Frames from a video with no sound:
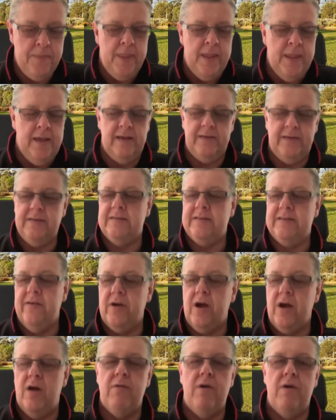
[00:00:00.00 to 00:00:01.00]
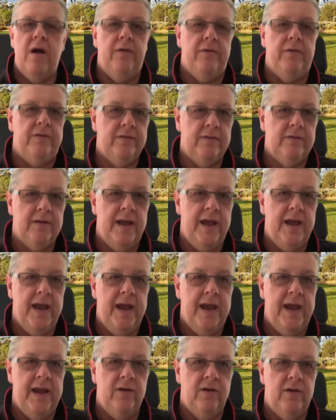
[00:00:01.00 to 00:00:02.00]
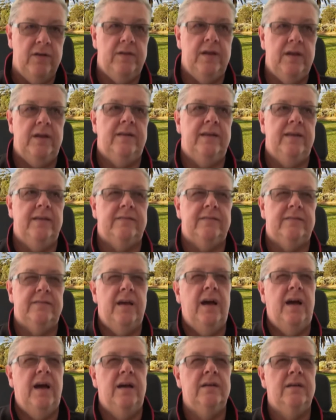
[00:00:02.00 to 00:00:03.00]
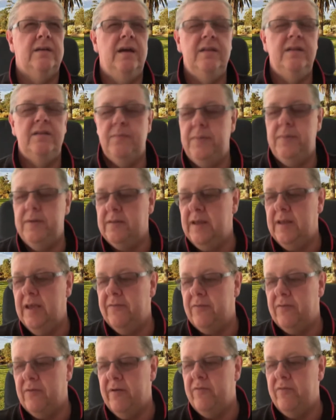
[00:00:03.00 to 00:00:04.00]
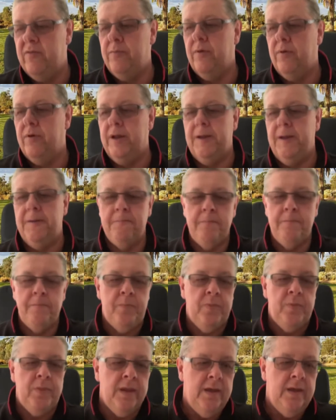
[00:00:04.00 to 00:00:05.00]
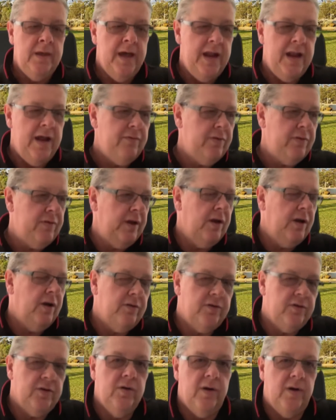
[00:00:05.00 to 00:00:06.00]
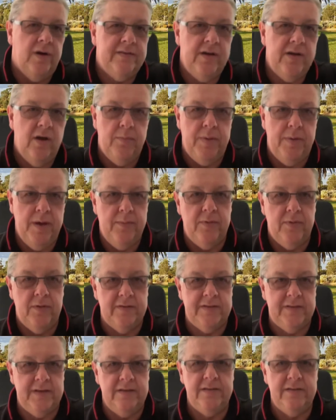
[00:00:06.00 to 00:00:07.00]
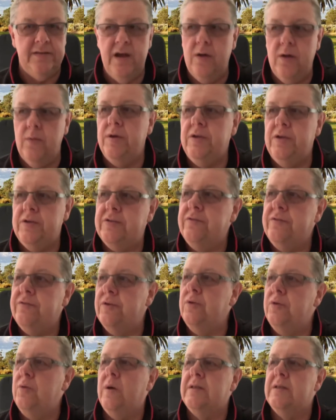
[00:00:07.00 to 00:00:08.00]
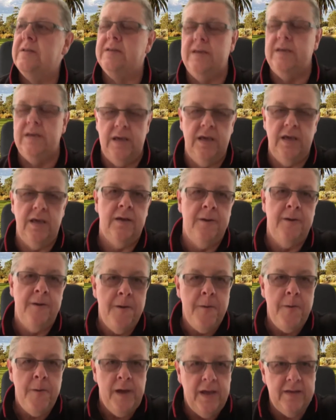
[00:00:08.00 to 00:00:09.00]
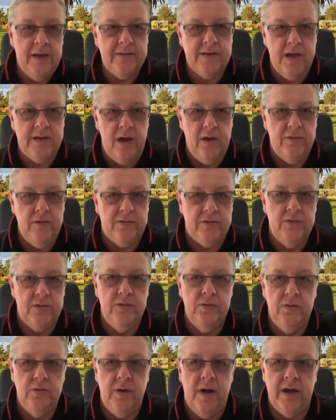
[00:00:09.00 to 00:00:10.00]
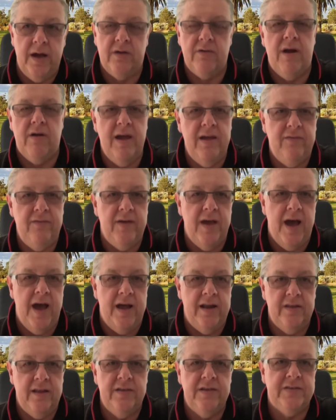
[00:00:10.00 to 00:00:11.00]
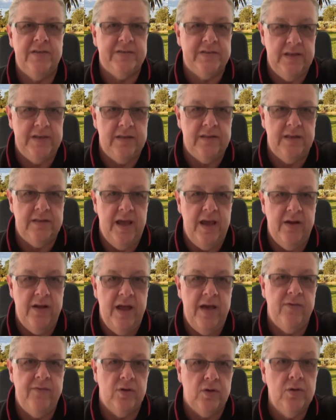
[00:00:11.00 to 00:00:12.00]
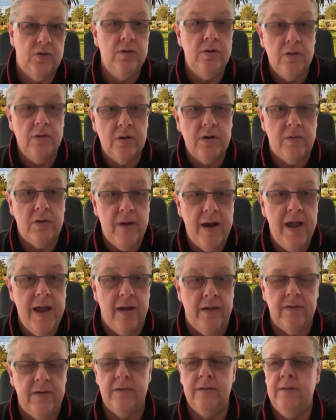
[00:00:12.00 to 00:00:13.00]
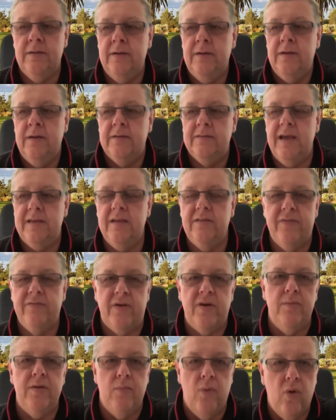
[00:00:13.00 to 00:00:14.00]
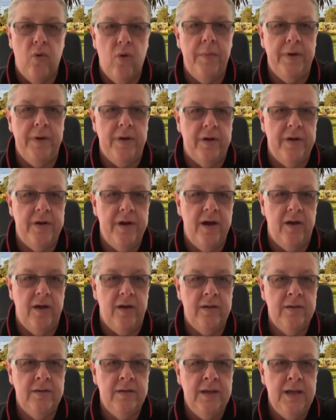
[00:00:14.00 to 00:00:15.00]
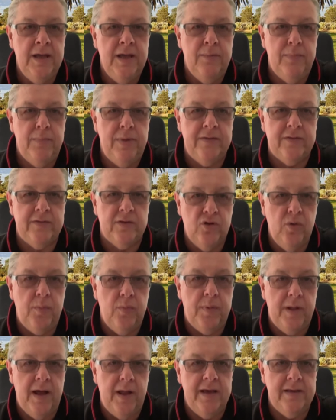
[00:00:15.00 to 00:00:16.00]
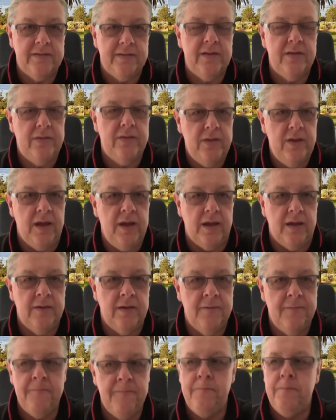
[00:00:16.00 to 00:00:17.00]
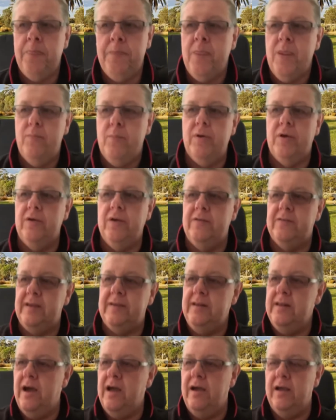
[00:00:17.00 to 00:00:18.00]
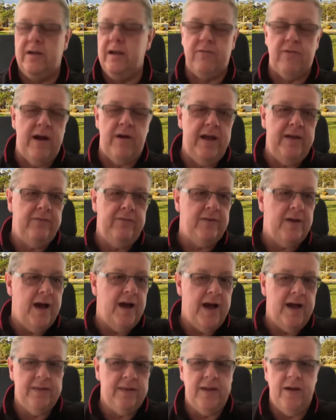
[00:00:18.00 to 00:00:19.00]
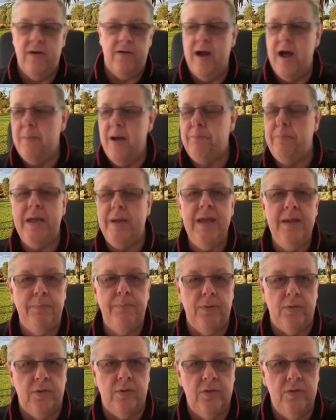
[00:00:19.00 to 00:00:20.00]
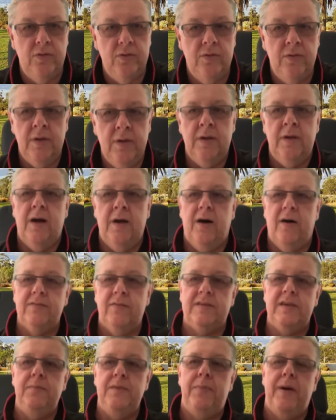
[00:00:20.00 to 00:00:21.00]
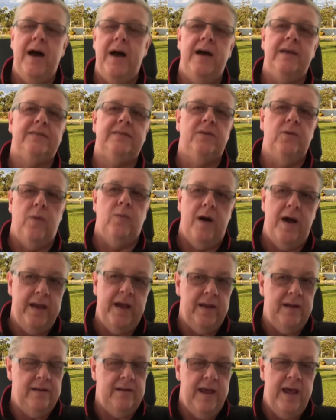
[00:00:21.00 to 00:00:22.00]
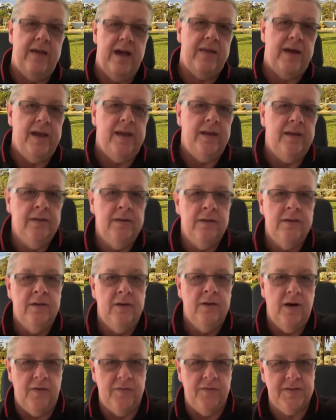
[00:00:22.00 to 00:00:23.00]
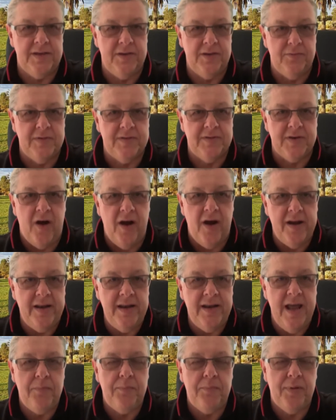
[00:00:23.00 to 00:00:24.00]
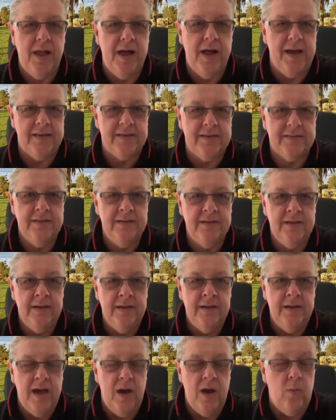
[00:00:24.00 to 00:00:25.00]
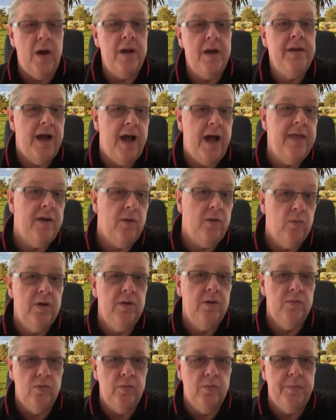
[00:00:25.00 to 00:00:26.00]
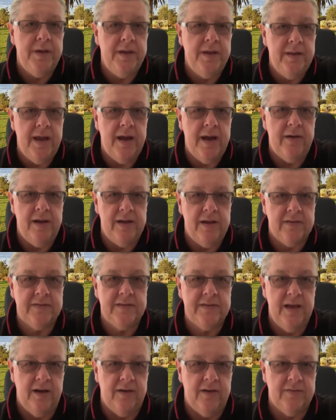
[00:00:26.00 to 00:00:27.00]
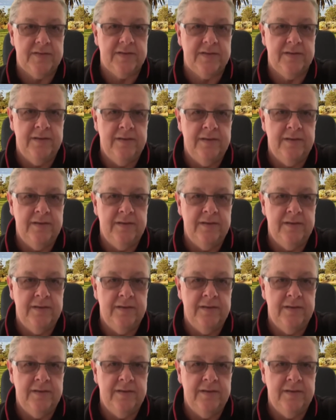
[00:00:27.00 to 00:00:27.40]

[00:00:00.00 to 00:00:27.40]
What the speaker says: That's just something I wrote, and I think there's a bit there for everybody. Another thing I do, I tell people, I said, you know what you should do once a year? Is go to a graveyard and just sit there and have a good look around. Sounds very morbid, I know, but it's a good place to think, because in that graveyard there are people who obviously passed away and now they obviously reside in that place, and one day that we will be there ourselves.